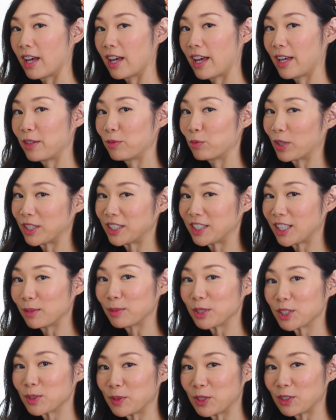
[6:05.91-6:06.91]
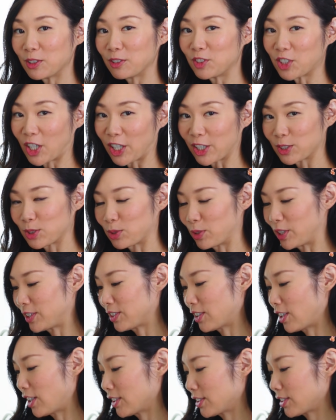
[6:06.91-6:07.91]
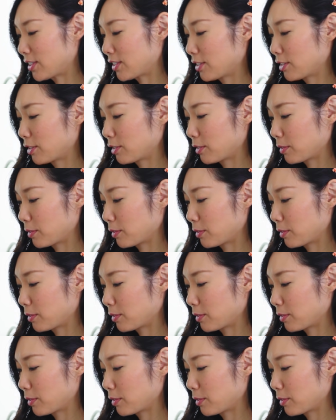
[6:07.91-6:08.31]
and 1 tablespoon of dark soy sauce.